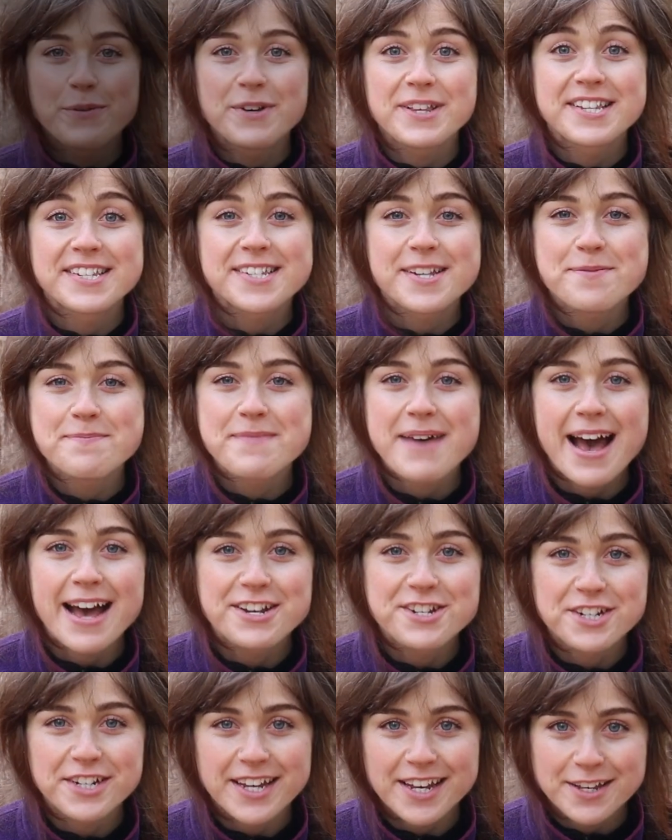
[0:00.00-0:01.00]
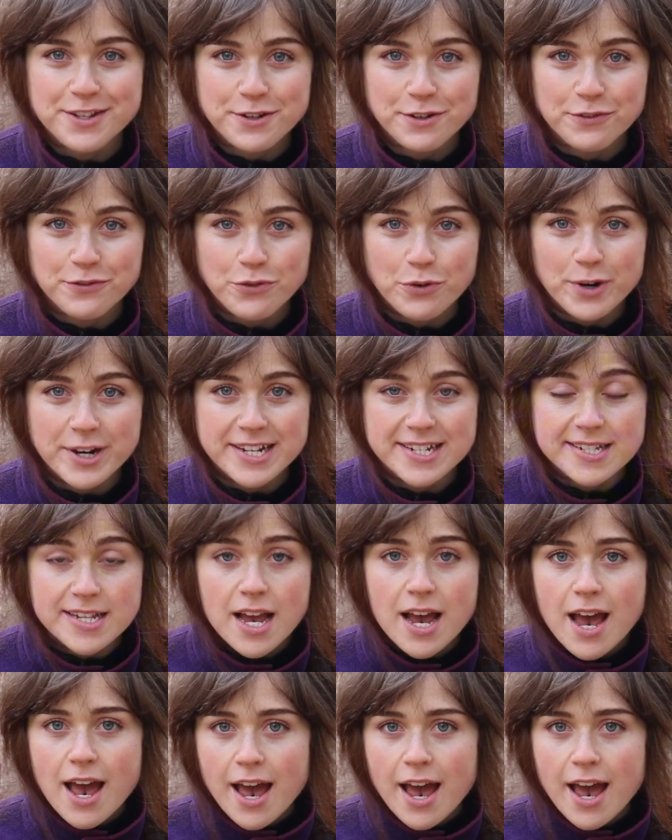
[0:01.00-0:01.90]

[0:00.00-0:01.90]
With some magic in your voice,